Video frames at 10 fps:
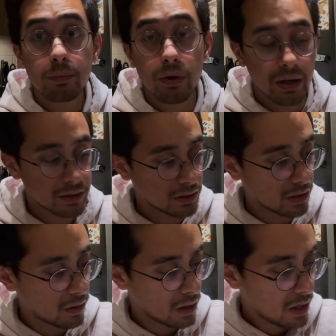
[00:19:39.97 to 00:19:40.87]
Brix.
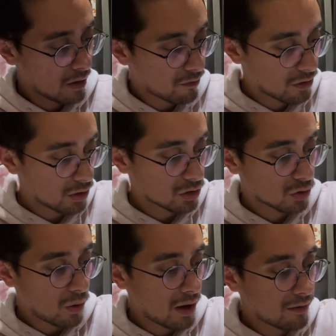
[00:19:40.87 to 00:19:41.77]
So for the
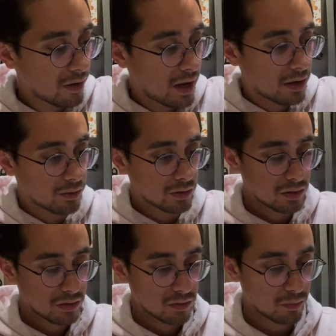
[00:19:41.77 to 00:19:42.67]
12
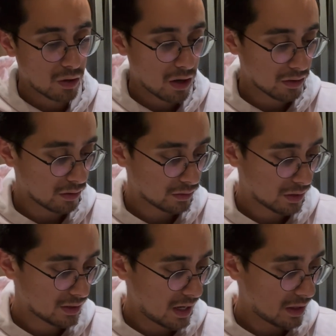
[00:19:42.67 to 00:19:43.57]
ounce bottle
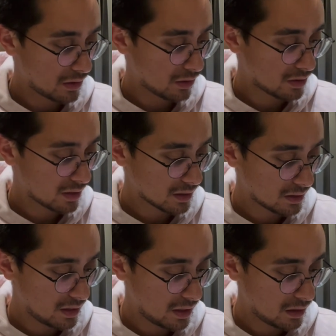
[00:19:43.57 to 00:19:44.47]
to say that there's
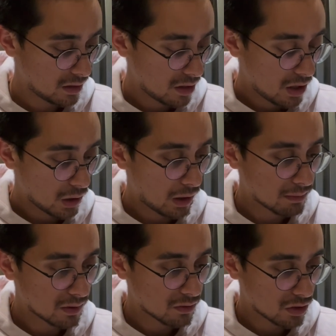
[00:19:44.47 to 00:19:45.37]
16
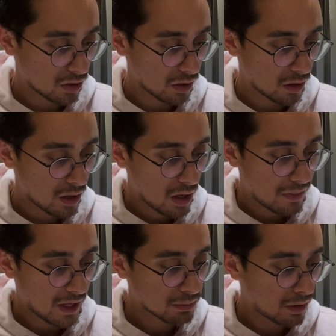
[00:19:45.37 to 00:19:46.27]
grams of sugar,
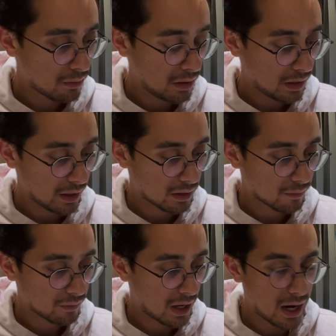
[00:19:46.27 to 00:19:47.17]
that's probably
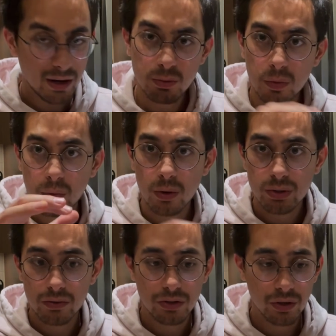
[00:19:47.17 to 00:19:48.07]
like the highest
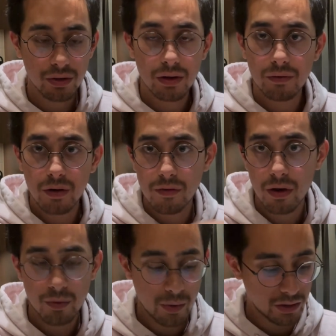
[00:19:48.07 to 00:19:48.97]
proportion of sugar of
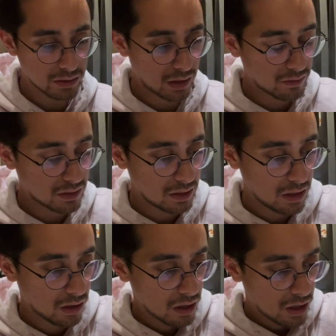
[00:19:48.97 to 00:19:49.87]
all the bottles that I've seen
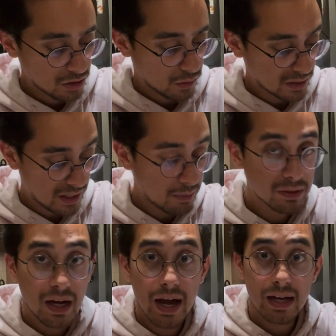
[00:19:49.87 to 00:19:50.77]
here. So it's
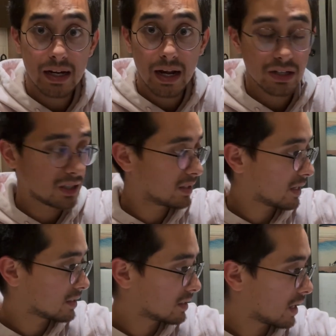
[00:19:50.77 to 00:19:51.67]
labeled high and it actually
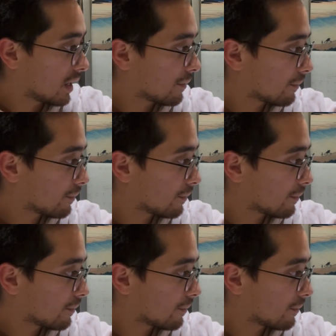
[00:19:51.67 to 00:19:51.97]
tests high.